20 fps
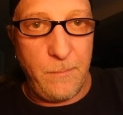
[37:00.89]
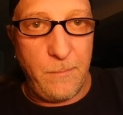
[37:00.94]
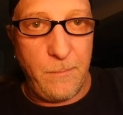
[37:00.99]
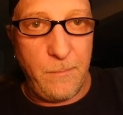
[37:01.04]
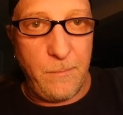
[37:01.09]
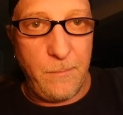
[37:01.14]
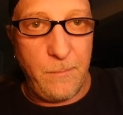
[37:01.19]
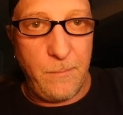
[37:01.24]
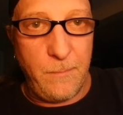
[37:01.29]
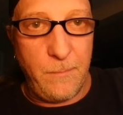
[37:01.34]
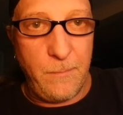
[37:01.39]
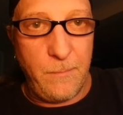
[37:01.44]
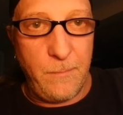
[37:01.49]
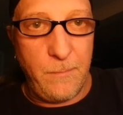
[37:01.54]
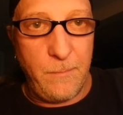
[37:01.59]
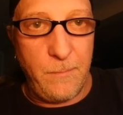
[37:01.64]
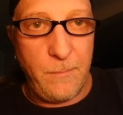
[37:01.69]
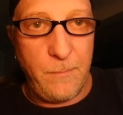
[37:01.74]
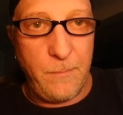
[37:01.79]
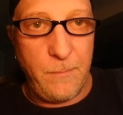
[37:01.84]

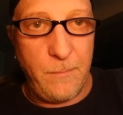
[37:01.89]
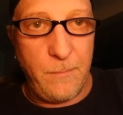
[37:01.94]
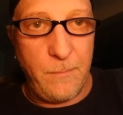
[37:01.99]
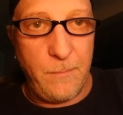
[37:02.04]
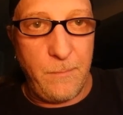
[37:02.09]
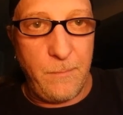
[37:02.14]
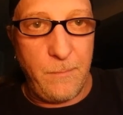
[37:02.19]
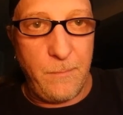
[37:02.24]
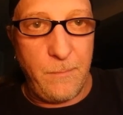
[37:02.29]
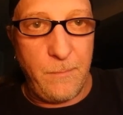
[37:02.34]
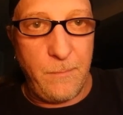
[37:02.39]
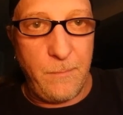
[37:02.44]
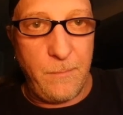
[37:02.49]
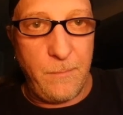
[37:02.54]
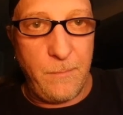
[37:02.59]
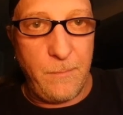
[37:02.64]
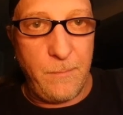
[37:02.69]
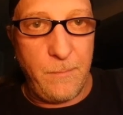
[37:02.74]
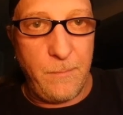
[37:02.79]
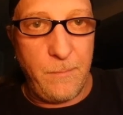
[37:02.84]

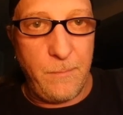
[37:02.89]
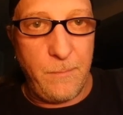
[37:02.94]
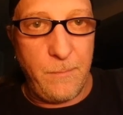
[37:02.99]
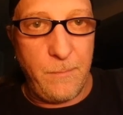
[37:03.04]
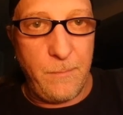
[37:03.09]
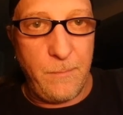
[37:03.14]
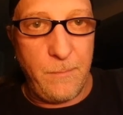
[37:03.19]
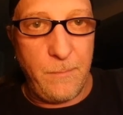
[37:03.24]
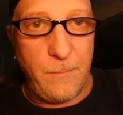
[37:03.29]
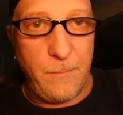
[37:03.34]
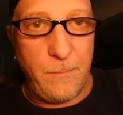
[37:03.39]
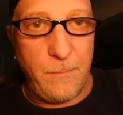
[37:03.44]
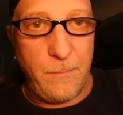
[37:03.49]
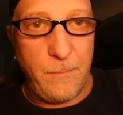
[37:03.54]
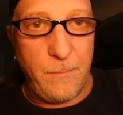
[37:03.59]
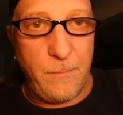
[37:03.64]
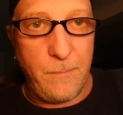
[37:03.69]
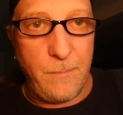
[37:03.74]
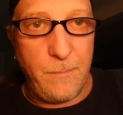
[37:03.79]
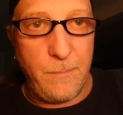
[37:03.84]

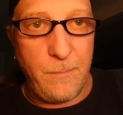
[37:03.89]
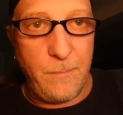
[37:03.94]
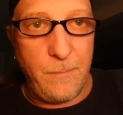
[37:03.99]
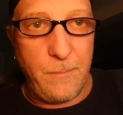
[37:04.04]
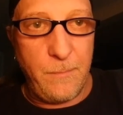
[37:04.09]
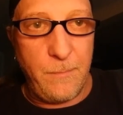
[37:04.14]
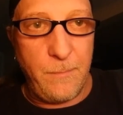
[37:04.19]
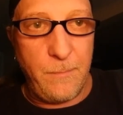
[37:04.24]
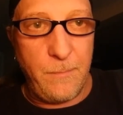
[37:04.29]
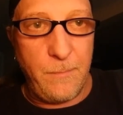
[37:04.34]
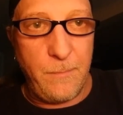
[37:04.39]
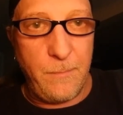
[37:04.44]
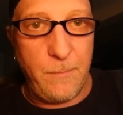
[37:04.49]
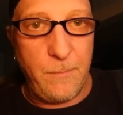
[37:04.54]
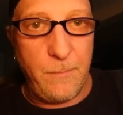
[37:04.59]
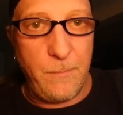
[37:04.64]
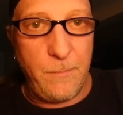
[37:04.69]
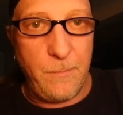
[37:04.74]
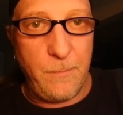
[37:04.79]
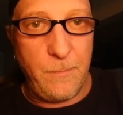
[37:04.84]

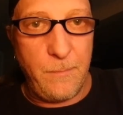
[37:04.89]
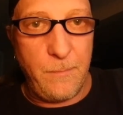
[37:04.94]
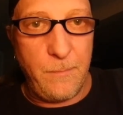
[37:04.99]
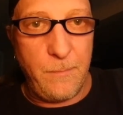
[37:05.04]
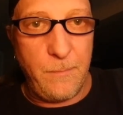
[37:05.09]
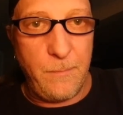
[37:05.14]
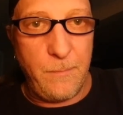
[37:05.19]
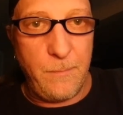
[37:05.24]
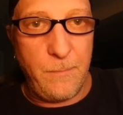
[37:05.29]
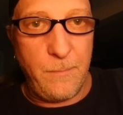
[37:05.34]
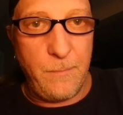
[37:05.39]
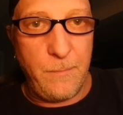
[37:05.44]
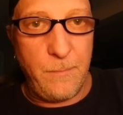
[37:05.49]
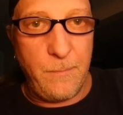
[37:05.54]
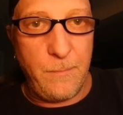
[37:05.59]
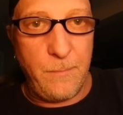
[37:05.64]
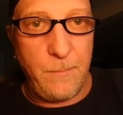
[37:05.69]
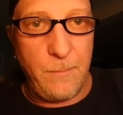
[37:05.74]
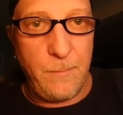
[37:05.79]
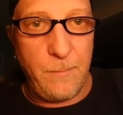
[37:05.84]

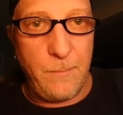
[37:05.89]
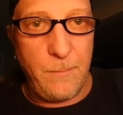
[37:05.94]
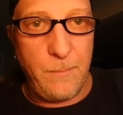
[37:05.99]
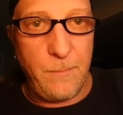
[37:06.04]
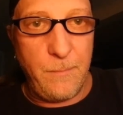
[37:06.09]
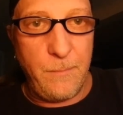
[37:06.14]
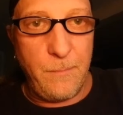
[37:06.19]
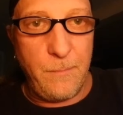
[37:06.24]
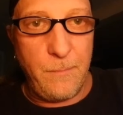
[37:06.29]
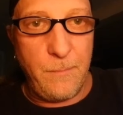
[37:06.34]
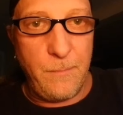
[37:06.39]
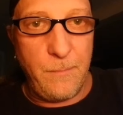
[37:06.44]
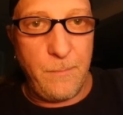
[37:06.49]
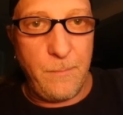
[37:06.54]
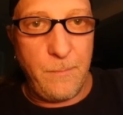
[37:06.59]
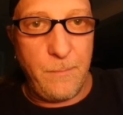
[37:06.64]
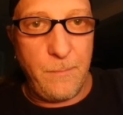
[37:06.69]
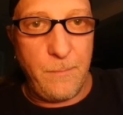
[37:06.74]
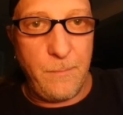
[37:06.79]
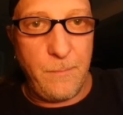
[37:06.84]

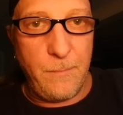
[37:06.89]
Nothing is said.